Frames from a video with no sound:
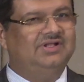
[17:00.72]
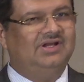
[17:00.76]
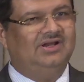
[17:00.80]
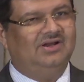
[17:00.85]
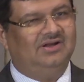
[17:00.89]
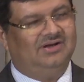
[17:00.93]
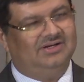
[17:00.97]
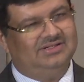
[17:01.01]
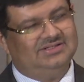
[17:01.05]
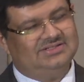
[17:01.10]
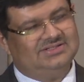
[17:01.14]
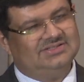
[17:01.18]
a
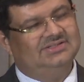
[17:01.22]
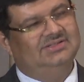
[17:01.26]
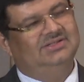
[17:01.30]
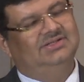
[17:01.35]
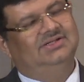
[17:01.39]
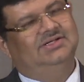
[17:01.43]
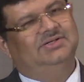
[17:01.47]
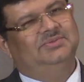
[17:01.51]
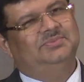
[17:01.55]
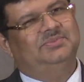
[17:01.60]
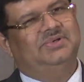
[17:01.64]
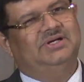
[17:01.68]
lot,
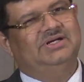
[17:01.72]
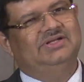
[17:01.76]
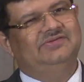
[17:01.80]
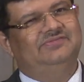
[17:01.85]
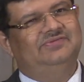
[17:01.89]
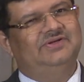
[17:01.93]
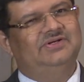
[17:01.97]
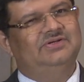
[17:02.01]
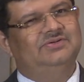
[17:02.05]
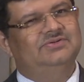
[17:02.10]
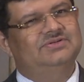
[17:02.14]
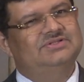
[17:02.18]
but
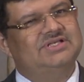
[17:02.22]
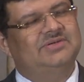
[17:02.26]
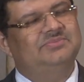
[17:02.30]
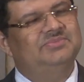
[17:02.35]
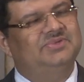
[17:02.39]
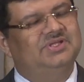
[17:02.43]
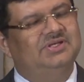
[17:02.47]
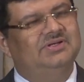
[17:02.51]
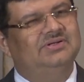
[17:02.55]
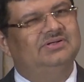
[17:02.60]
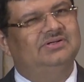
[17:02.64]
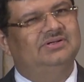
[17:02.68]
if we do
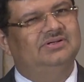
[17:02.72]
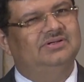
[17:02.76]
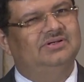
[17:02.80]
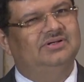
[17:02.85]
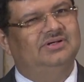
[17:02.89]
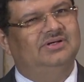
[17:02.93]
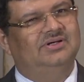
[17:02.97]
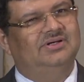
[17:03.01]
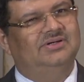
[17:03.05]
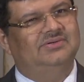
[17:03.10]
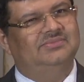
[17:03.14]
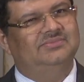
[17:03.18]
something
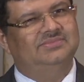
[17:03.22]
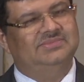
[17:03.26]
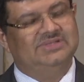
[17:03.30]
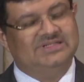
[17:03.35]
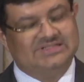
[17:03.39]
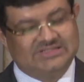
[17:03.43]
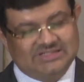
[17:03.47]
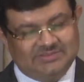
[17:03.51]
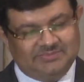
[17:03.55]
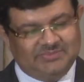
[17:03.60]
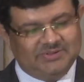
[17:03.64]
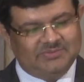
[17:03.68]

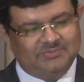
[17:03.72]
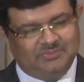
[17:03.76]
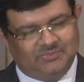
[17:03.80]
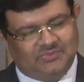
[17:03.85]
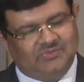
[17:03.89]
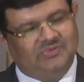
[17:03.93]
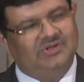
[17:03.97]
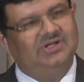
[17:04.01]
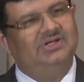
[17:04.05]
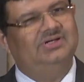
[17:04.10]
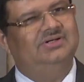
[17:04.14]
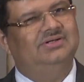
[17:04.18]
little bit
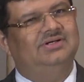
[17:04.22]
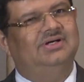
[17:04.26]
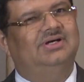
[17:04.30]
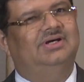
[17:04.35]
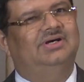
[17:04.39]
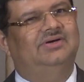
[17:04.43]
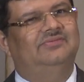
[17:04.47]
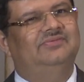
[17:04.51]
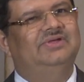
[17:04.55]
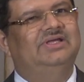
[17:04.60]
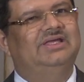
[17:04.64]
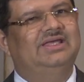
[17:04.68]
more,
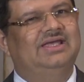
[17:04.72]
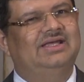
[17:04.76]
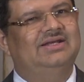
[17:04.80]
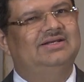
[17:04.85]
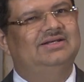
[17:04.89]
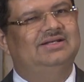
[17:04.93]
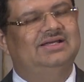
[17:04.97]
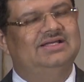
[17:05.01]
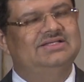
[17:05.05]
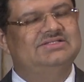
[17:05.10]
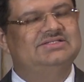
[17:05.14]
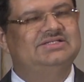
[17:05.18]
we
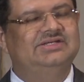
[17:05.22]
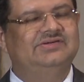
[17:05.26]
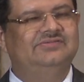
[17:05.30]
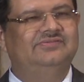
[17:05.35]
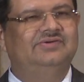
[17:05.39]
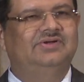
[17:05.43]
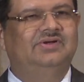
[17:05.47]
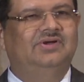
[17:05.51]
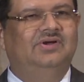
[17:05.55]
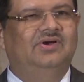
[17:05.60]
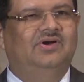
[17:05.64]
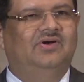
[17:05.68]
can achieve
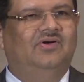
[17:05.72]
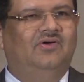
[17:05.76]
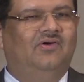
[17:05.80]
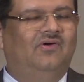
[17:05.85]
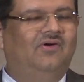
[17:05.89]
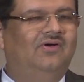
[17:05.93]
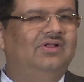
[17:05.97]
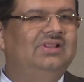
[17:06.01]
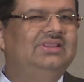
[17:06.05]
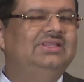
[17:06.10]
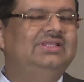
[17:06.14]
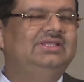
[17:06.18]

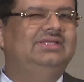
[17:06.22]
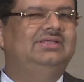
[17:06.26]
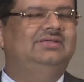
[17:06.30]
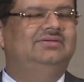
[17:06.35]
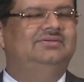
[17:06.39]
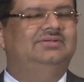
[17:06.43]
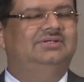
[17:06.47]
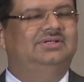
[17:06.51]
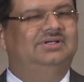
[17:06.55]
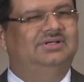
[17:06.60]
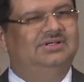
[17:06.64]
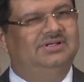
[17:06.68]
all the
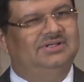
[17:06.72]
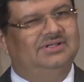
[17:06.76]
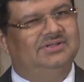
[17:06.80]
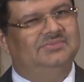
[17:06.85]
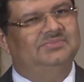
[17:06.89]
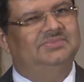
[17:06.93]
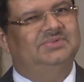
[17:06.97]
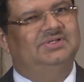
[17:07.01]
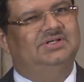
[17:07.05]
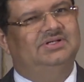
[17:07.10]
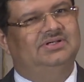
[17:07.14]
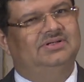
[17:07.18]

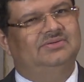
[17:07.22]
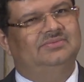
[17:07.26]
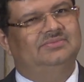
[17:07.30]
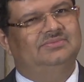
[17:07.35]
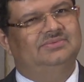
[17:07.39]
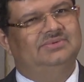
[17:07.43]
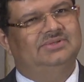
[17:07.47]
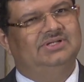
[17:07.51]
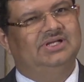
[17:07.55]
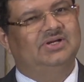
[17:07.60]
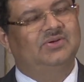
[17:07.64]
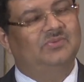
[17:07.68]

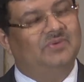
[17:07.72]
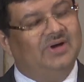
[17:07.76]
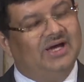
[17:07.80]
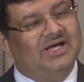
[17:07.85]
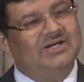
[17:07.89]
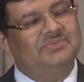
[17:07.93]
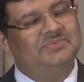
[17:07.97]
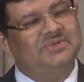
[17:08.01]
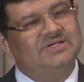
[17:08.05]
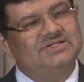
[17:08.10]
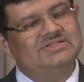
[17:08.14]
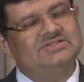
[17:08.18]

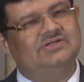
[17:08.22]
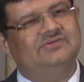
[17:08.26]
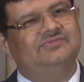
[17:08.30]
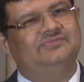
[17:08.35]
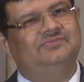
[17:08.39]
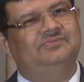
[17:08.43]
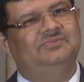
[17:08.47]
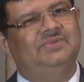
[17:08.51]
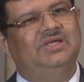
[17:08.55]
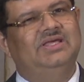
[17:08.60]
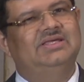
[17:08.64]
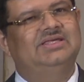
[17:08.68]
requirements
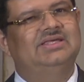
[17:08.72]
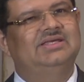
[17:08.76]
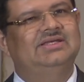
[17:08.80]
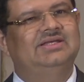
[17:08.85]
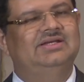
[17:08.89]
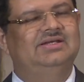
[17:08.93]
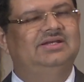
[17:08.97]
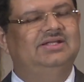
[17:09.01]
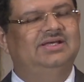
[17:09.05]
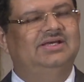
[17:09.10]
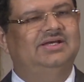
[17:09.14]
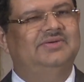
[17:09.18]
of making
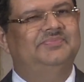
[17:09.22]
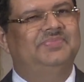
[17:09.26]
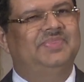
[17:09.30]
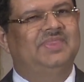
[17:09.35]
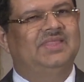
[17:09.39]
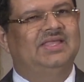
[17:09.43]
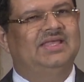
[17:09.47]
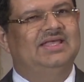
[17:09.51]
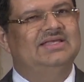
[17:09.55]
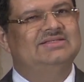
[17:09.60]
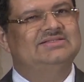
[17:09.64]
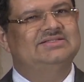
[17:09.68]
India
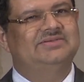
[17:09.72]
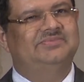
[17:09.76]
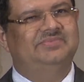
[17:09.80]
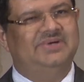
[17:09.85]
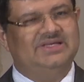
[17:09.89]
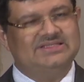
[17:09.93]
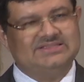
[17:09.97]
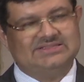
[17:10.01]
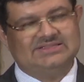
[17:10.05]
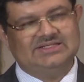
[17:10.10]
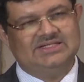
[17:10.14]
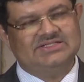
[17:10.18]
as the
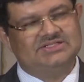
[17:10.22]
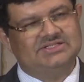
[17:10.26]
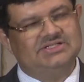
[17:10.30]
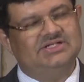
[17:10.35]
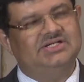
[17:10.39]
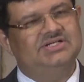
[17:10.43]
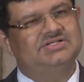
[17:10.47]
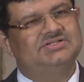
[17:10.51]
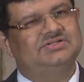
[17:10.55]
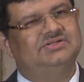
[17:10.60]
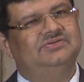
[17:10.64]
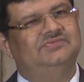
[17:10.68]
best
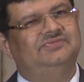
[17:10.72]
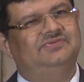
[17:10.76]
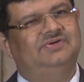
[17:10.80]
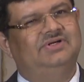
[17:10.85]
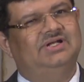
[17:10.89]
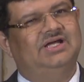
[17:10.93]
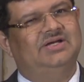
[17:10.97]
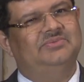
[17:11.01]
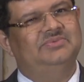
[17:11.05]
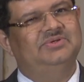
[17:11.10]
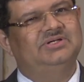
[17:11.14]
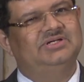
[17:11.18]
destination for
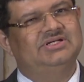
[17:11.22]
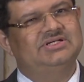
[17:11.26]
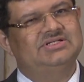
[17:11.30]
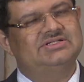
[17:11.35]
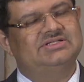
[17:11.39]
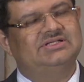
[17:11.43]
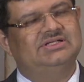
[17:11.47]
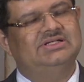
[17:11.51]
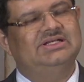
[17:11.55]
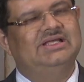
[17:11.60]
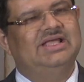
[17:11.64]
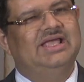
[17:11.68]

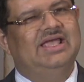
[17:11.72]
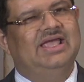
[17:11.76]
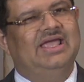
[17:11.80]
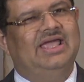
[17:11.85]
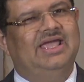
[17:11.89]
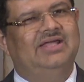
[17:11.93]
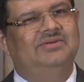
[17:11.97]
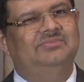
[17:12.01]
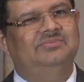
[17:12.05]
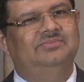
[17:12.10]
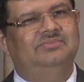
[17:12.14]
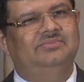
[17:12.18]
arbitration
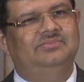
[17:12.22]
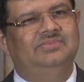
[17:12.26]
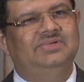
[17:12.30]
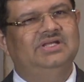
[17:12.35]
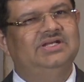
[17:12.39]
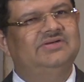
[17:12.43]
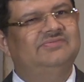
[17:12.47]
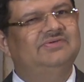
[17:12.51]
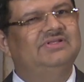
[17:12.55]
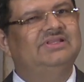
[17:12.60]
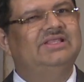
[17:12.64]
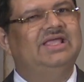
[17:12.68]
and
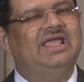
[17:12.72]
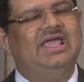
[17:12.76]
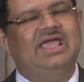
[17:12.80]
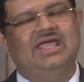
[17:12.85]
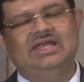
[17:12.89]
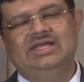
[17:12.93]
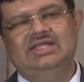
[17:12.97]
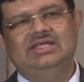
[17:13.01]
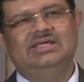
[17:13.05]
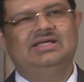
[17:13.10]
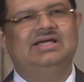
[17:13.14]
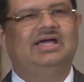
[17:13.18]
meet with
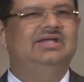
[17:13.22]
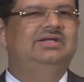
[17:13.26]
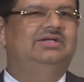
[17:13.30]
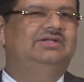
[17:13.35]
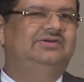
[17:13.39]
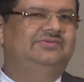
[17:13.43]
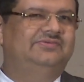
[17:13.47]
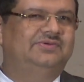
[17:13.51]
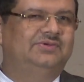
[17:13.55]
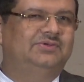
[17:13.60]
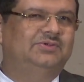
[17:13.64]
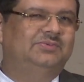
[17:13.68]
any kind
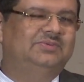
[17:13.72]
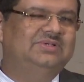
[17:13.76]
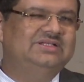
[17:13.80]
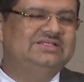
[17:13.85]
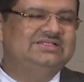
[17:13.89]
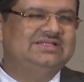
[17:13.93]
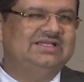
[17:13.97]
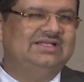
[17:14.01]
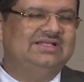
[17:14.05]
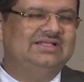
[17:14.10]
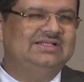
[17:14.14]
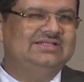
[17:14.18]
of global
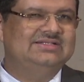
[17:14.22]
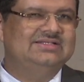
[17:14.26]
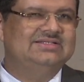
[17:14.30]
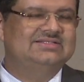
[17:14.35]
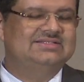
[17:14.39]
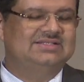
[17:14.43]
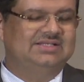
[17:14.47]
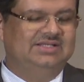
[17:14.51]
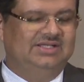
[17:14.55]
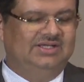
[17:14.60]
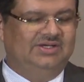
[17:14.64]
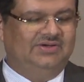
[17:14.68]

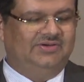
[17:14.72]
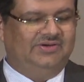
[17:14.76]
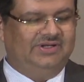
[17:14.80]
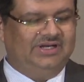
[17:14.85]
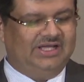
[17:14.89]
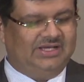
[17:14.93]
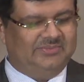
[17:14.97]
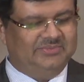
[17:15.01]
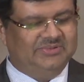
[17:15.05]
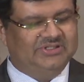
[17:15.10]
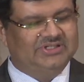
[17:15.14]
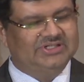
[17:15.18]
challenges on
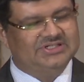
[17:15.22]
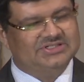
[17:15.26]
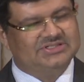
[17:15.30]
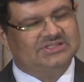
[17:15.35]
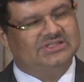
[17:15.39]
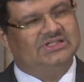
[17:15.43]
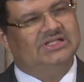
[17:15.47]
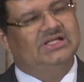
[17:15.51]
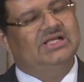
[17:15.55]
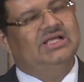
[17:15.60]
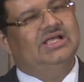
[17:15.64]
arbitration.